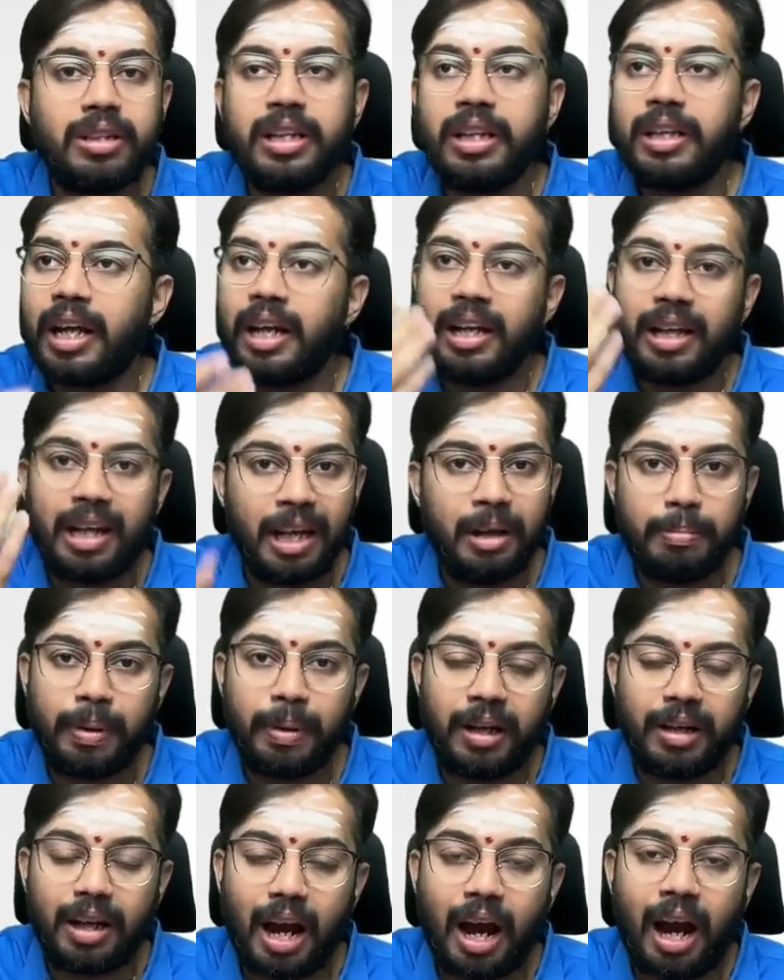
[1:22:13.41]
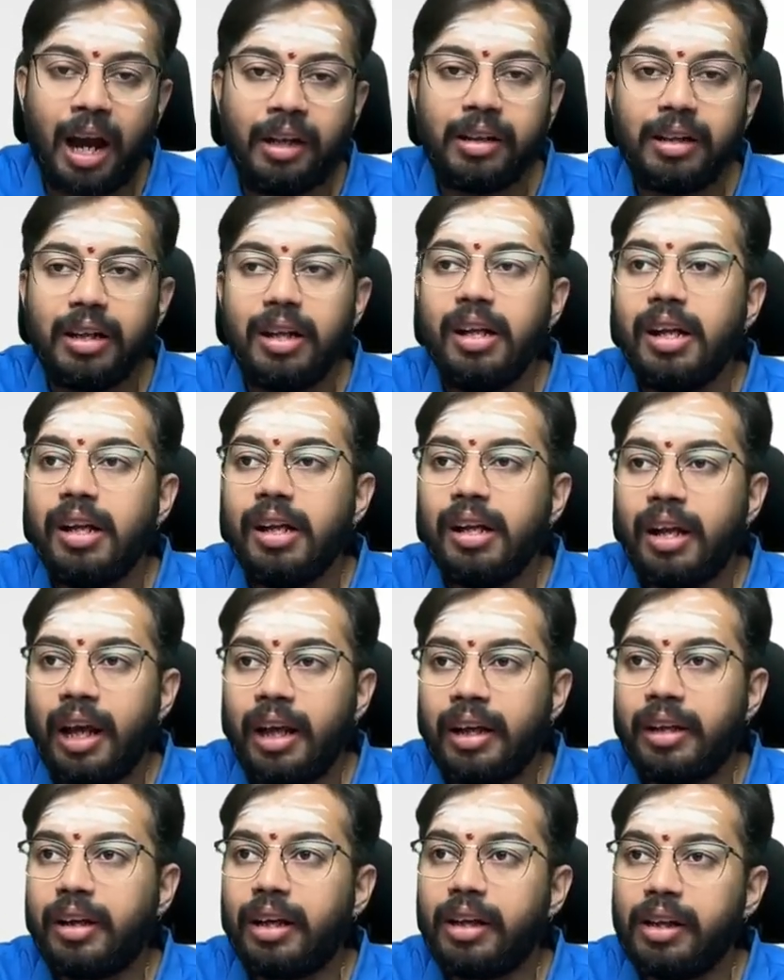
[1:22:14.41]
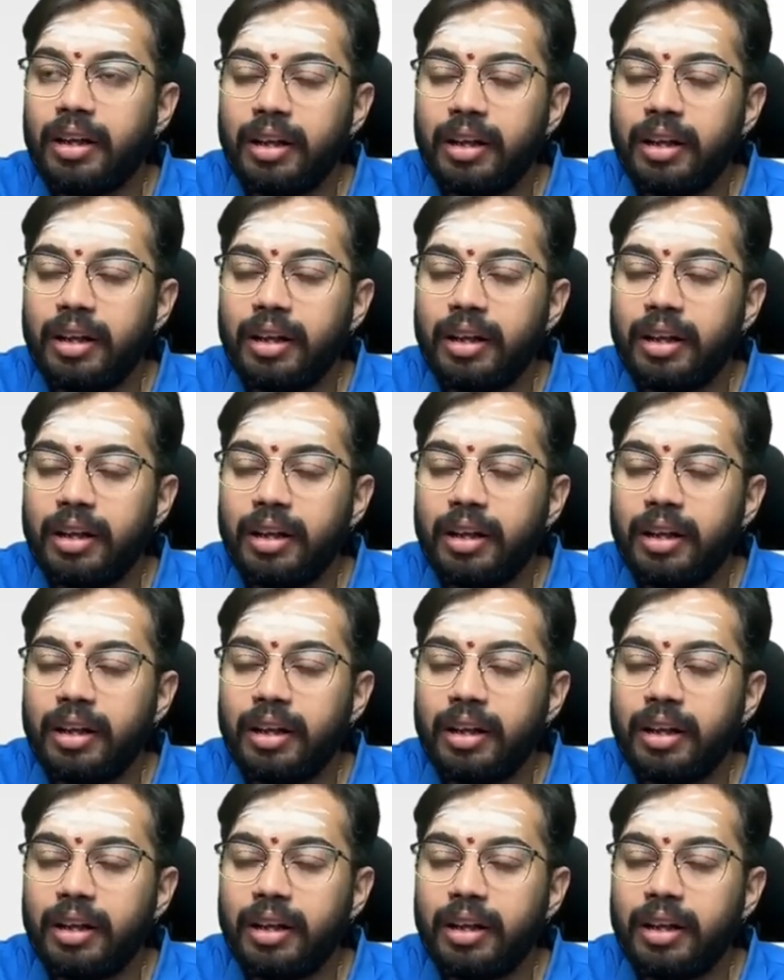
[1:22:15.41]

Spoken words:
he can keep it, and like